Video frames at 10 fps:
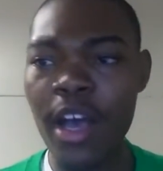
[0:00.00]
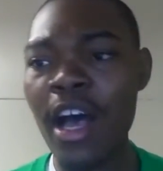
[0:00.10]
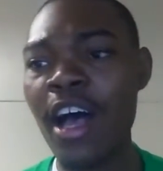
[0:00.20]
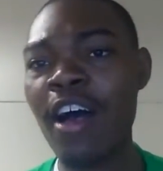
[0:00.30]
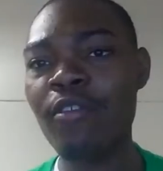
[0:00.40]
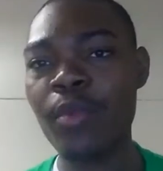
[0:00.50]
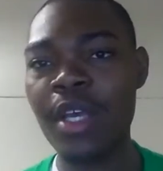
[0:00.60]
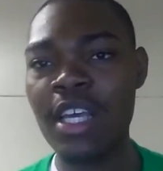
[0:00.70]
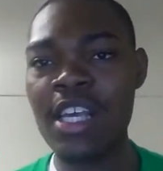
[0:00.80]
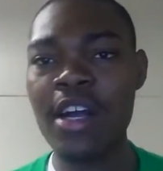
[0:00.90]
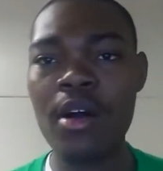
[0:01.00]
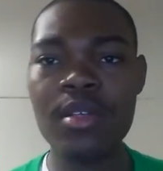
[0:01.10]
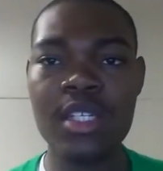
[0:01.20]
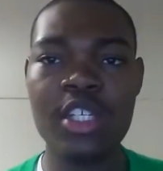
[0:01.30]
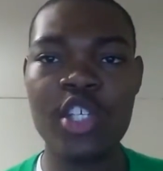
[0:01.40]
of when he
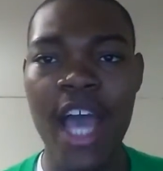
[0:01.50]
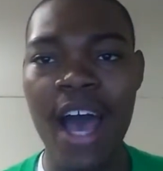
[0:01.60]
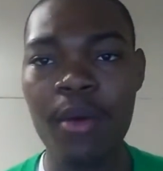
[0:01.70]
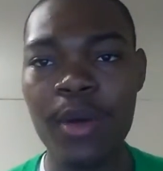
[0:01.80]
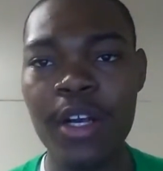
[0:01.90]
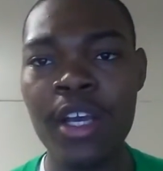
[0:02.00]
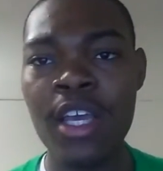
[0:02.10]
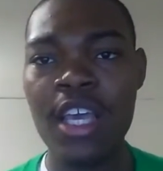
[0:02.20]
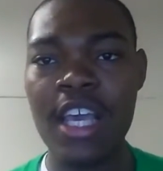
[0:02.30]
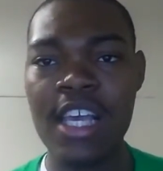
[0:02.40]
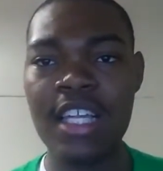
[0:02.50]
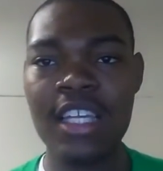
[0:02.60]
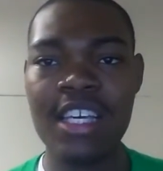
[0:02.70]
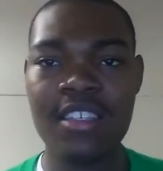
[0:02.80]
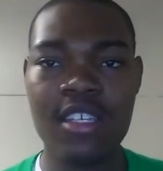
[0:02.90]
goes in the shower and he
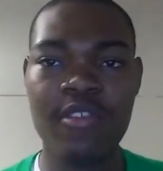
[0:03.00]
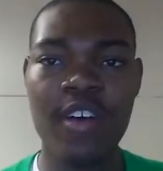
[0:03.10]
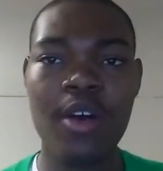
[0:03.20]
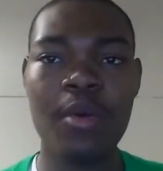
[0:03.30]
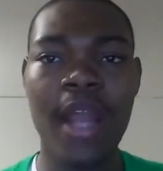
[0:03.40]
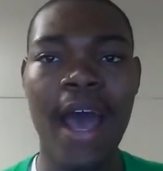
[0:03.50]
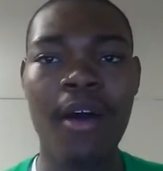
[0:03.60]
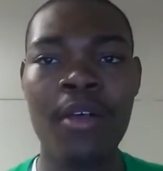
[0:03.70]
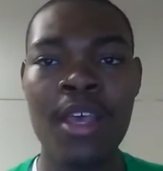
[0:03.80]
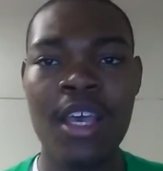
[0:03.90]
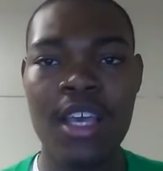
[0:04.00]
leaves his phone out